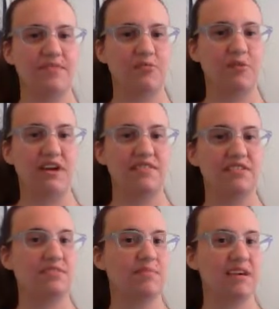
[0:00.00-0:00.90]
way of
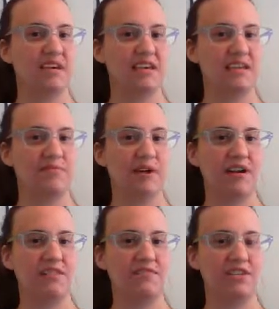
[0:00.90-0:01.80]
speaking,
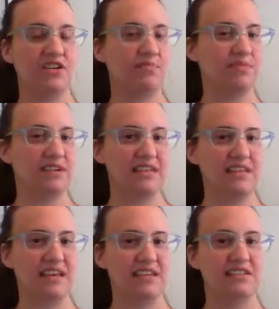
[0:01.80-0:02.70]
way of interpreting
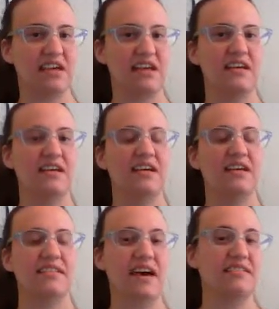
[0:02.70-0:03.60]
things, and
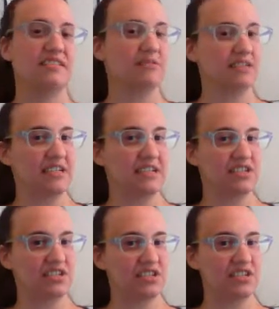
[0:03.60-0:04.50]
that's really
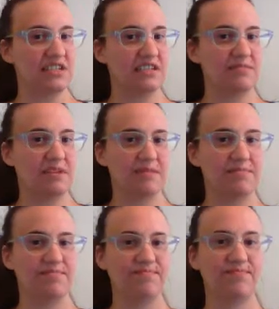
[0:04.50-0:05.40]
interesting to me.
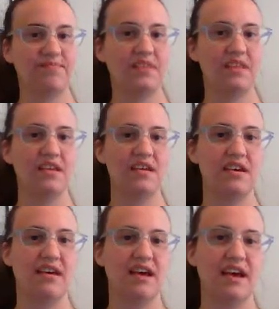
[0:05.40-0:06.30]

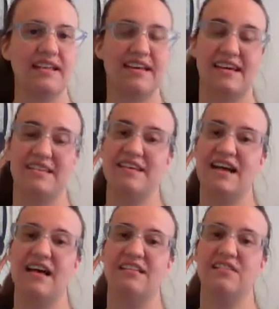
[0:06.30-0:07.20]
And like I said,
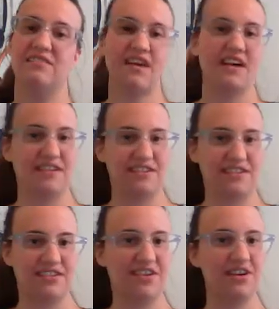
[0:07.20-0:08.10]
I love
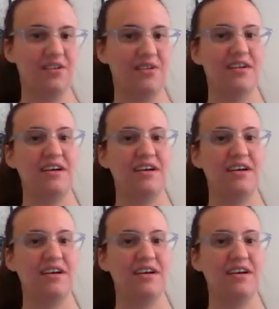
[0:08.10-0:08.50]
characters, so